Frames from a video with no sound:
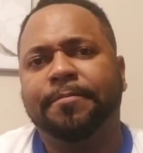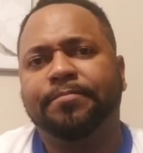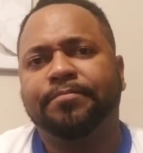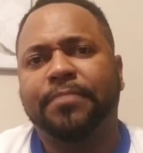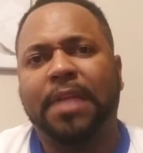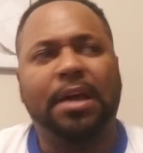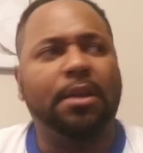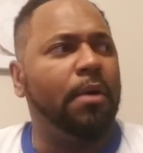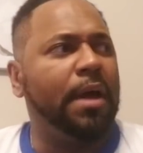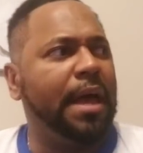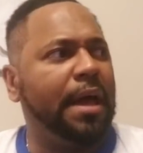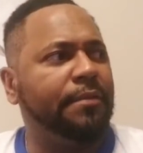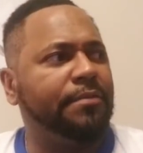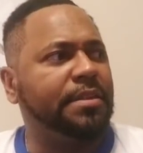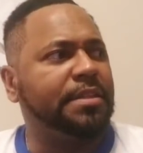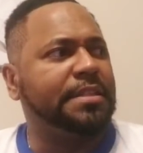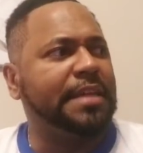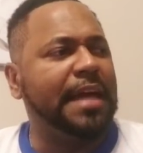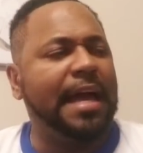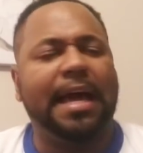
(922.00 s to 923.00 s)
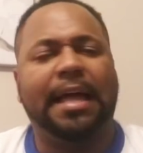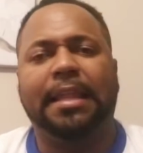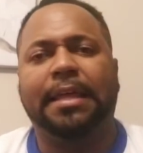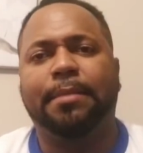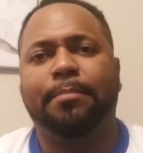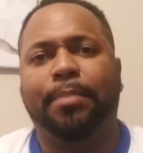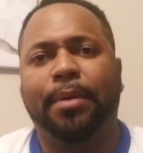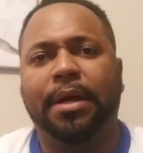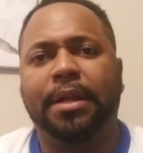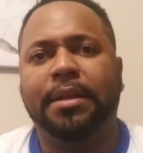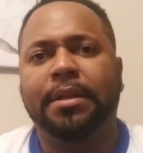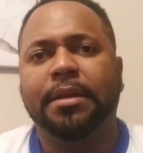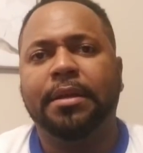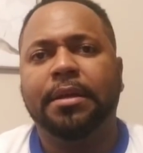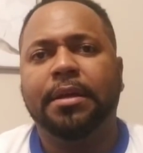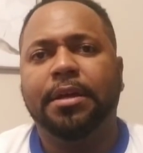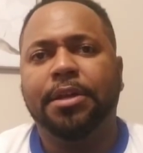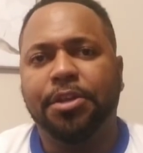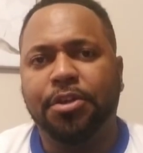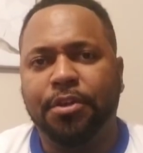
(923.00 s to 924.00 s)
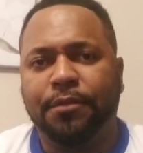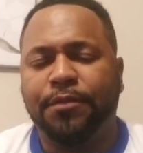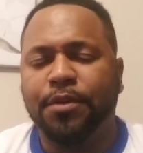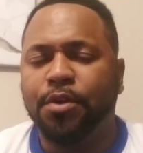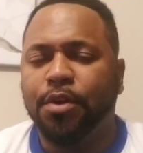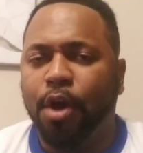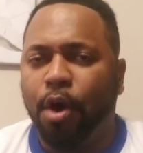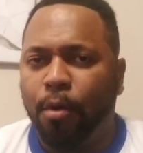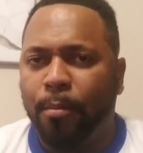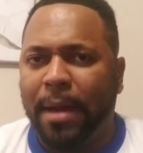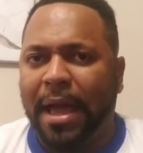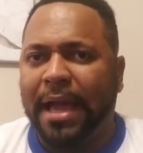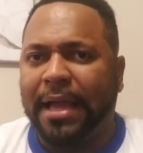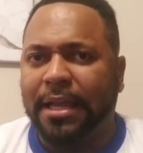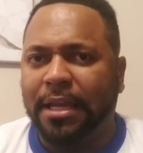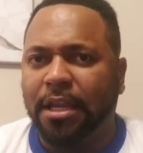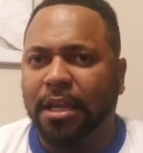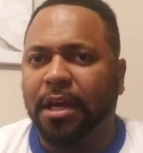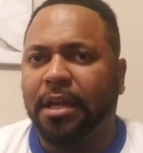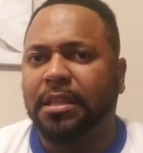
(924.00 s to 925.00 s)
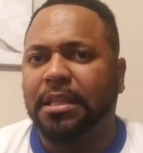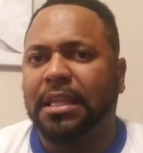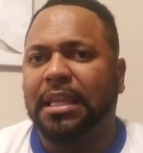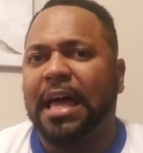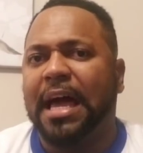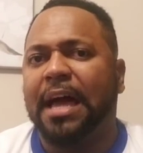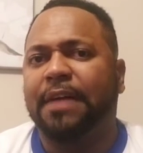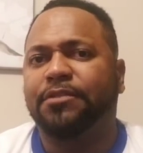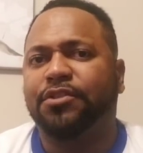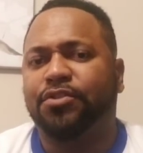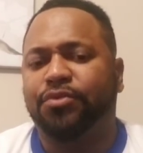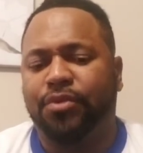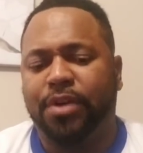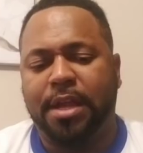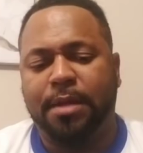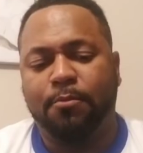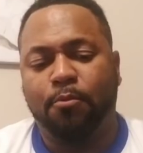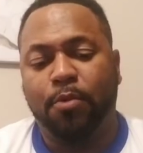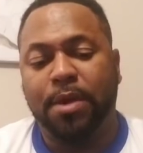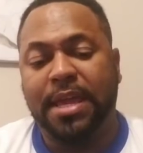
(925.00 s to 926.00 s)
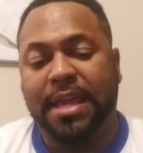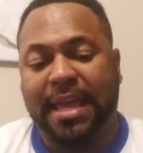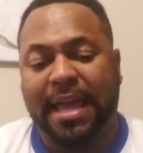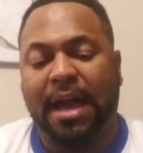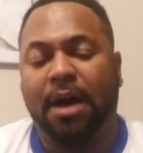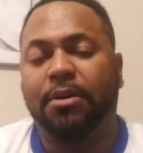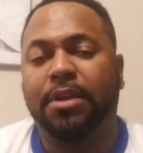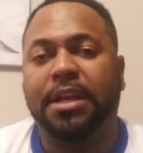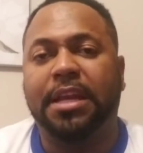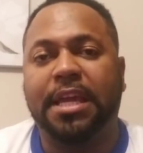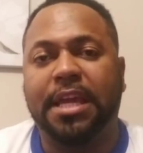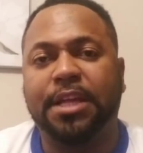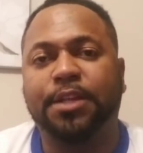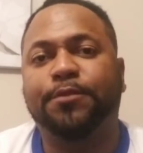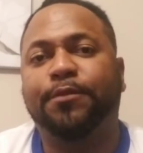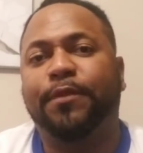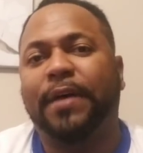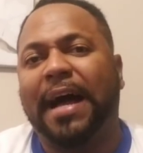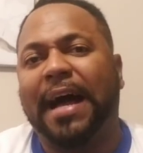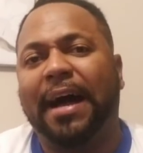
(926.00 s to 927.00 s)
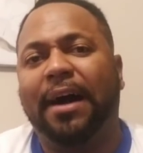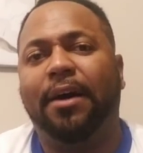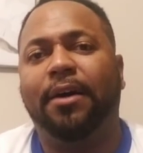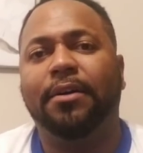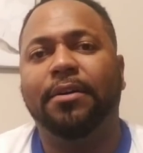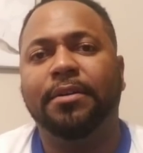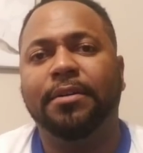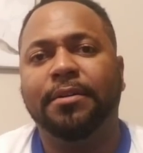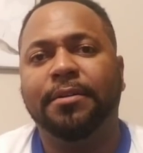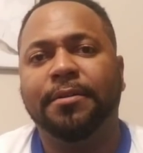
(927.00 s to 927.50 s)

I don't have the tally, but if you go back and look at the live stream, we counted each foul.